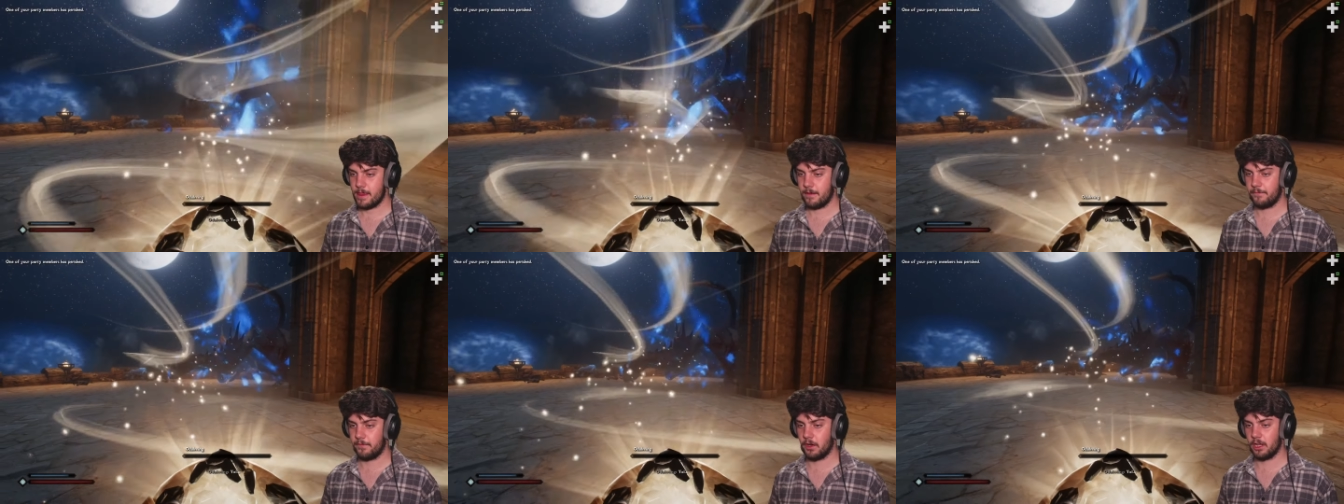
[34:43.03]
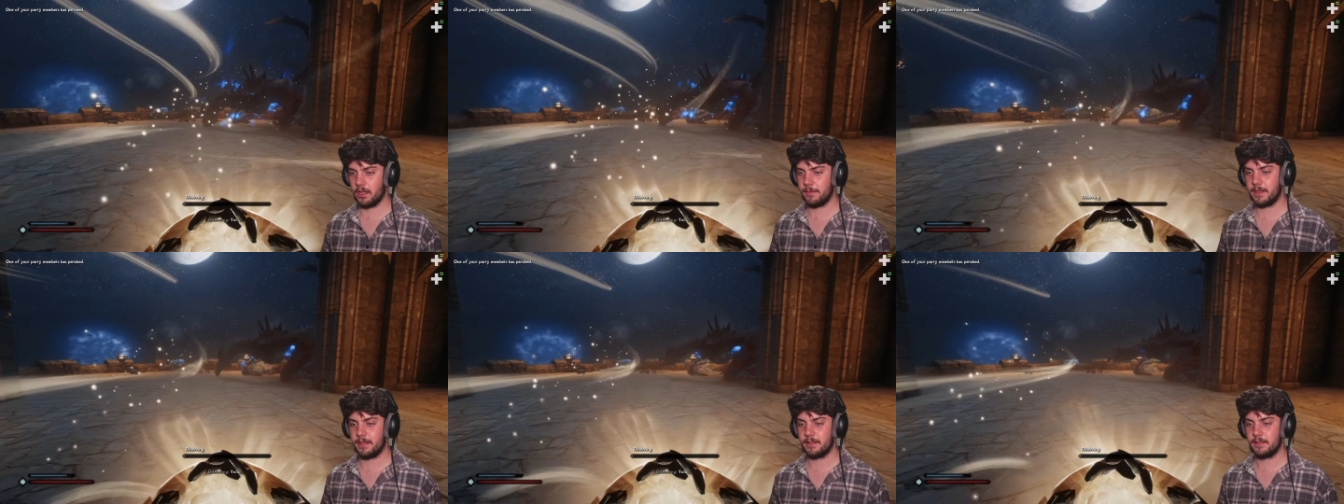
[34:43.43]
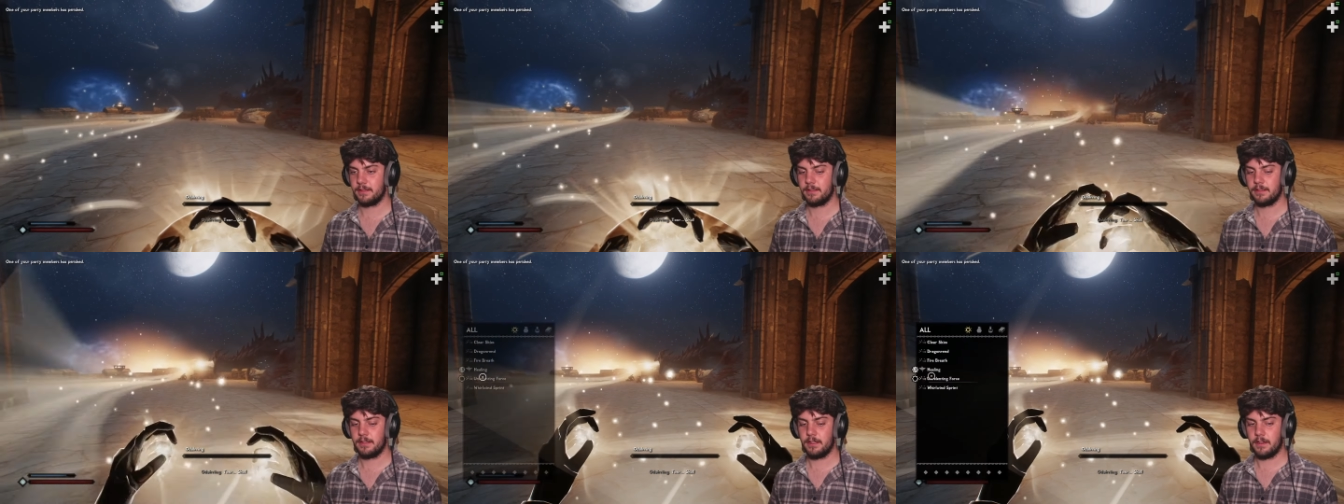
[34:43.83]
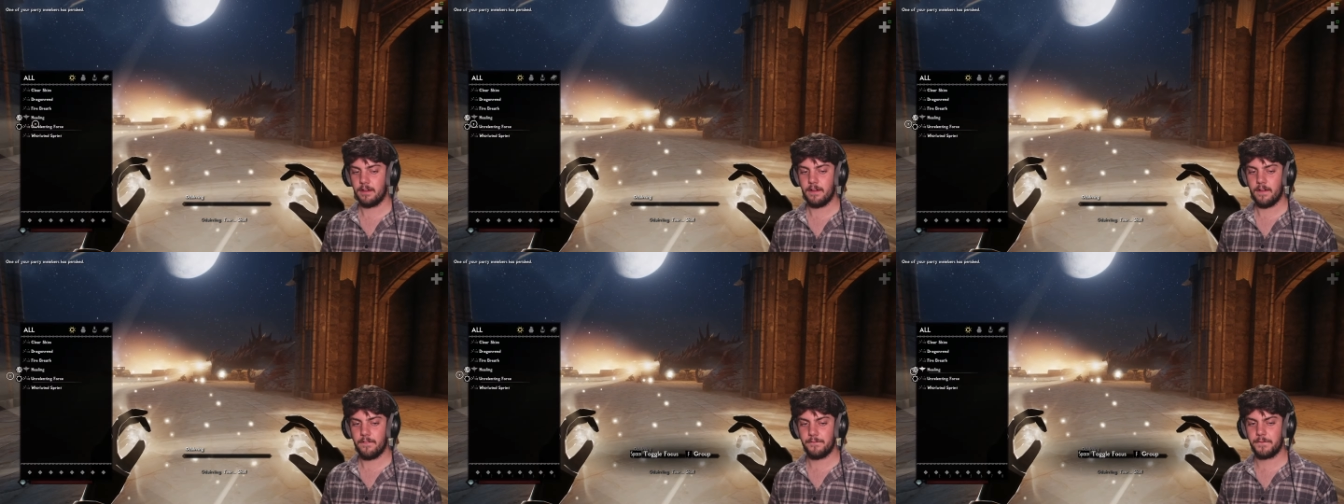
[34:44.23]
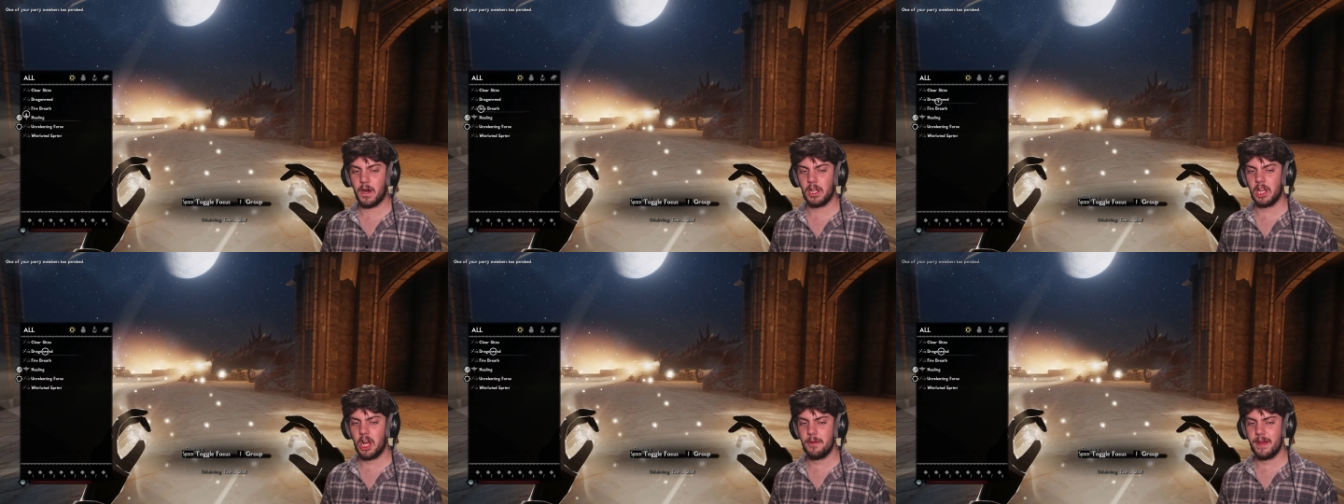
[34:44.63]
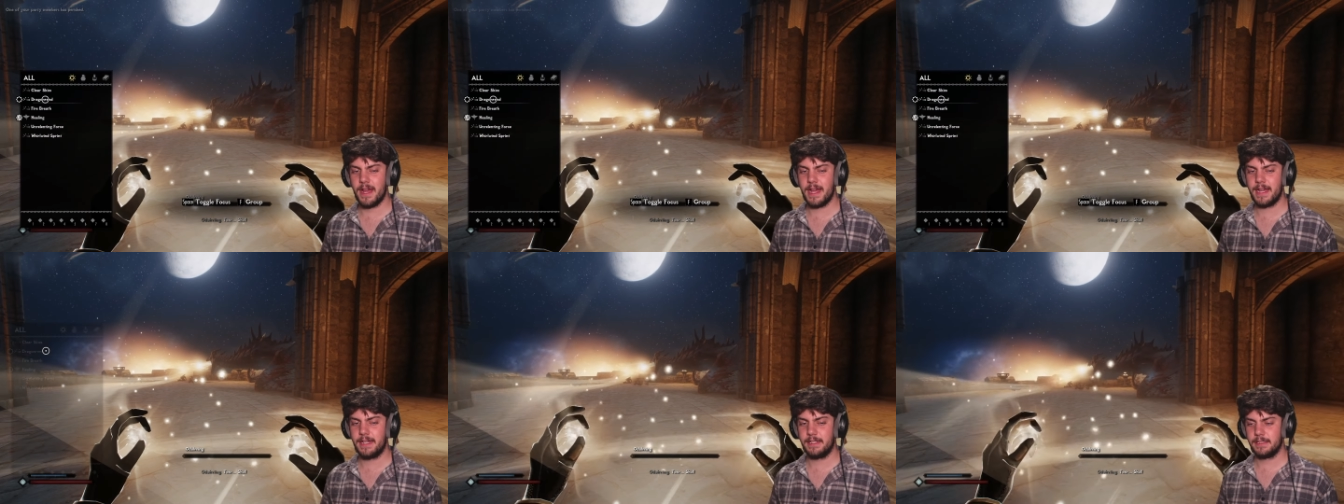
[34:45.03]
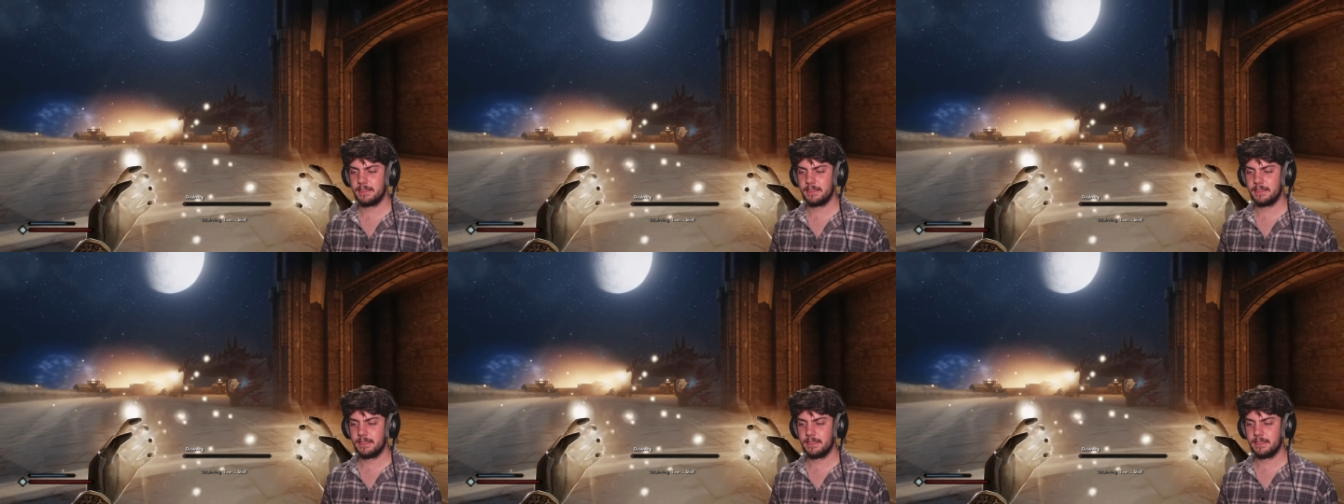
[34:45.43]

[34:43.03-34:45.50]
Follow me. Follow me!